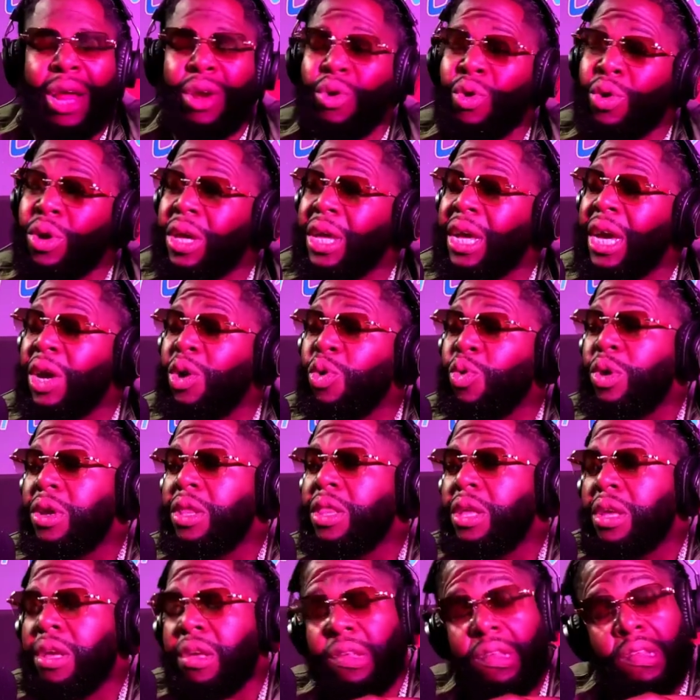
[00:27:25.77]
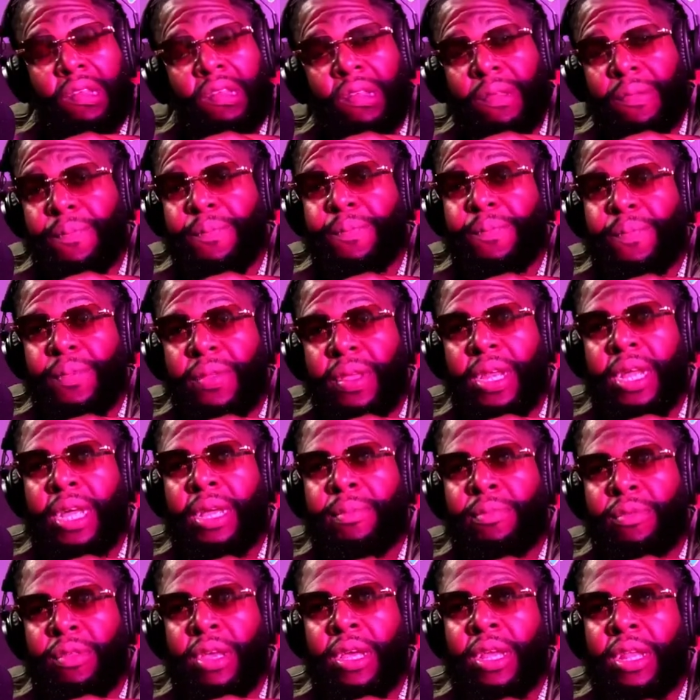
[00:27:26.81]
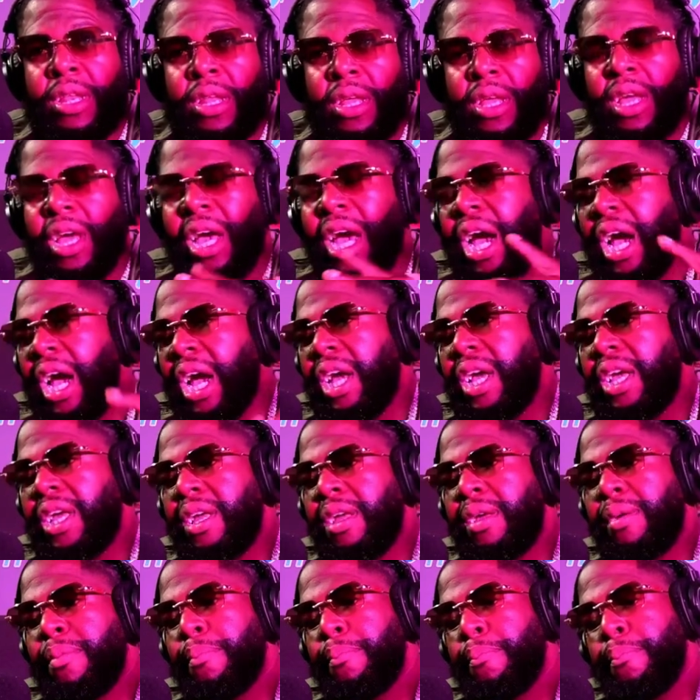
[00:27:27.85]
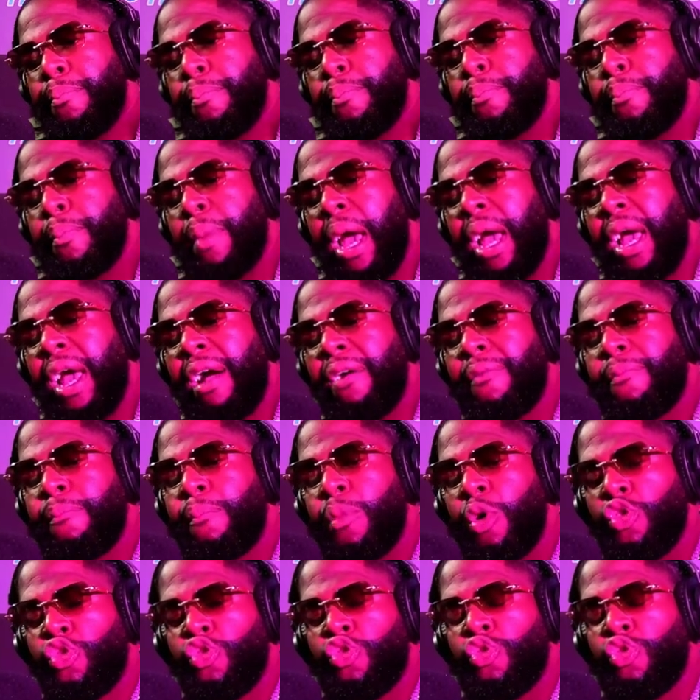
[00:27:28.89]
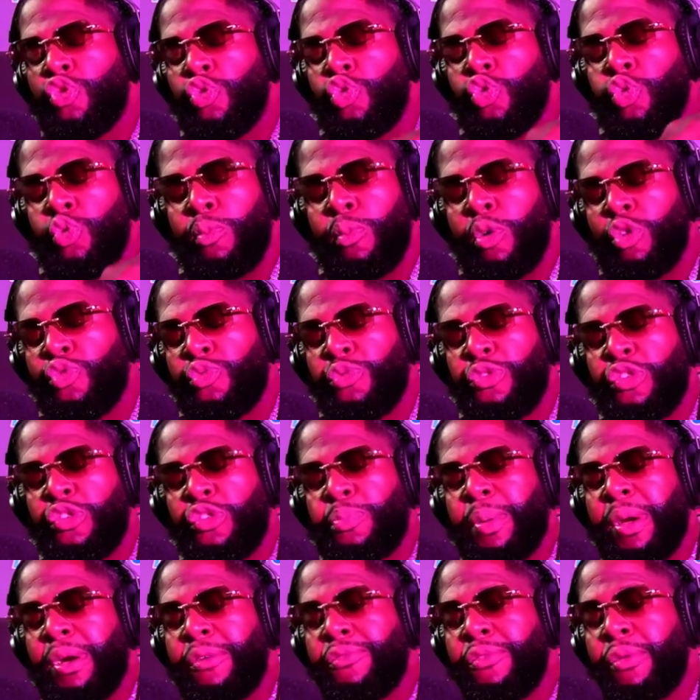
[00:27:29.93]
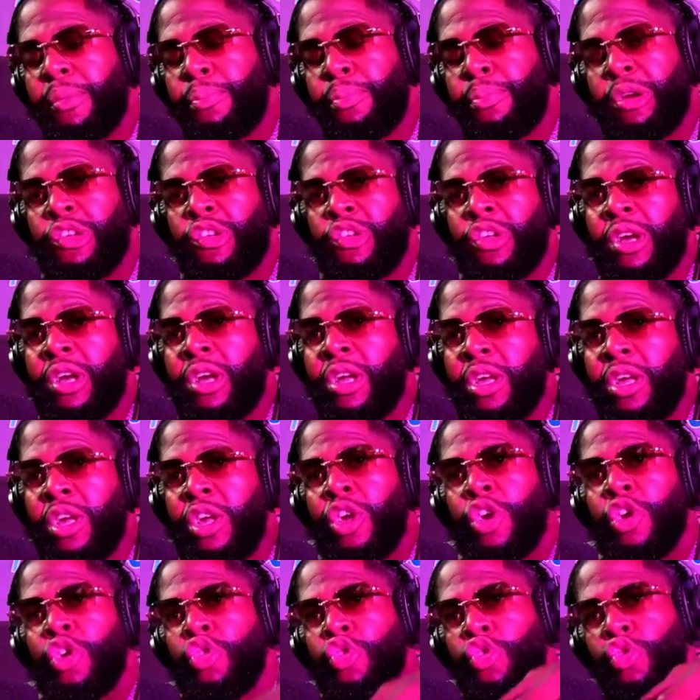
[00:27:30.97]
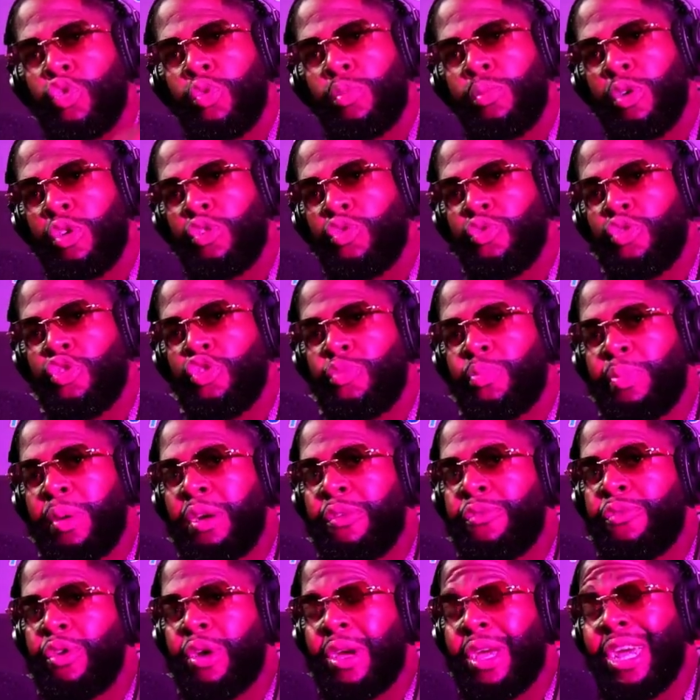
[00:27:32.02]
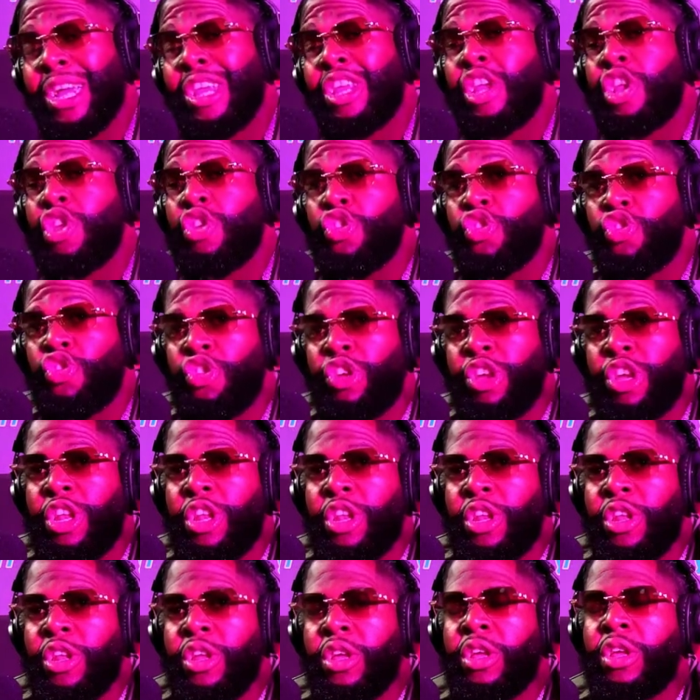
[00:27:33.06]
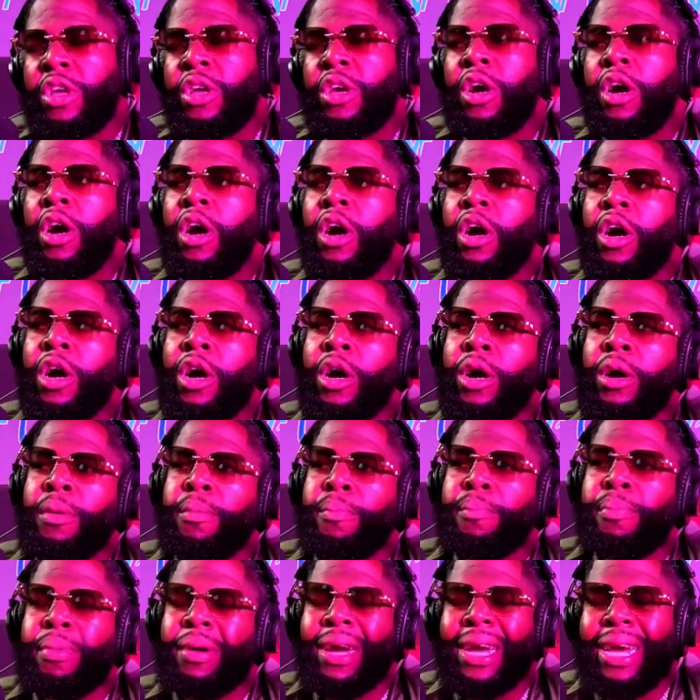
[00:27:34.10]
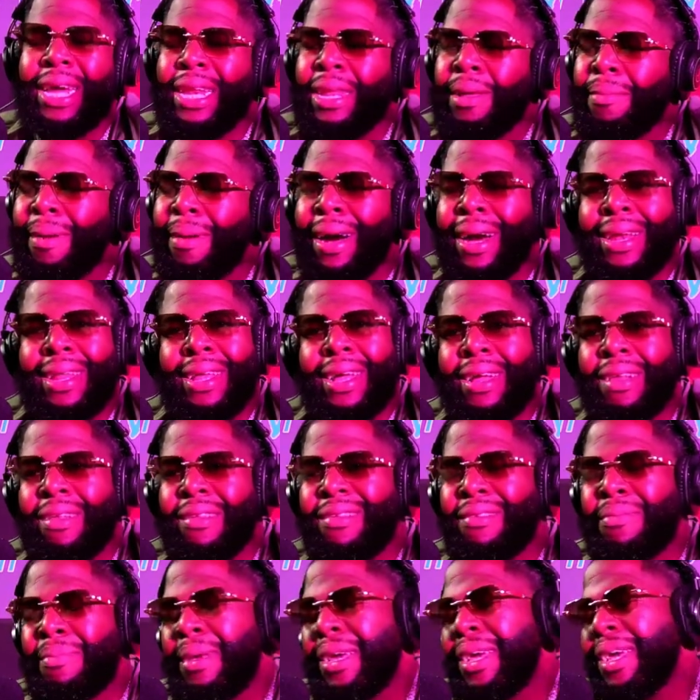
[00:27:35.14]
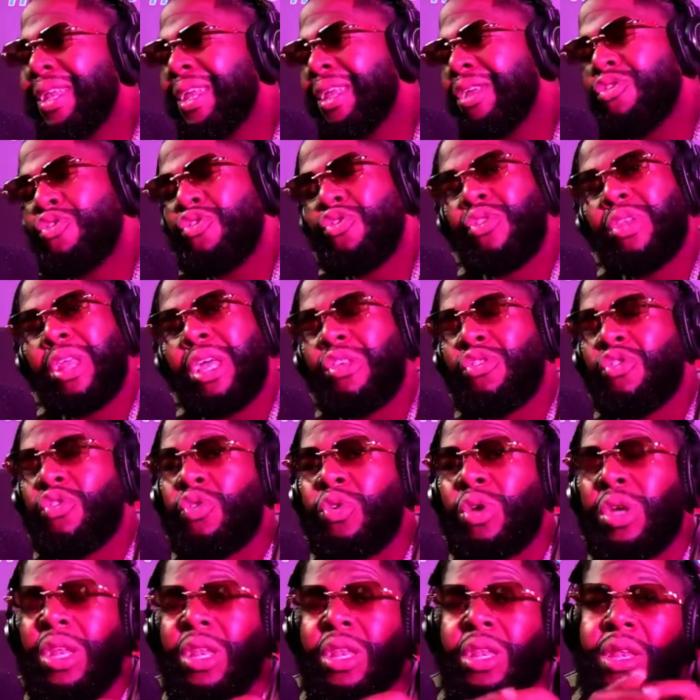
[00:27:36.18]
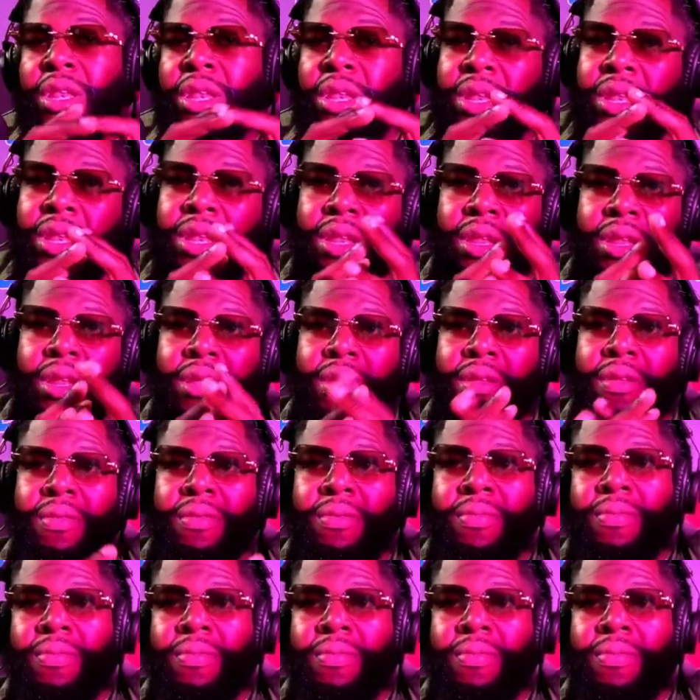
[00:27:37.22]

Anybody, I don't care who it is. You know what I'm saying? I have too much respect for Pressure, too much respect for Kenyon Eugene. But anybody else, man, let's do it.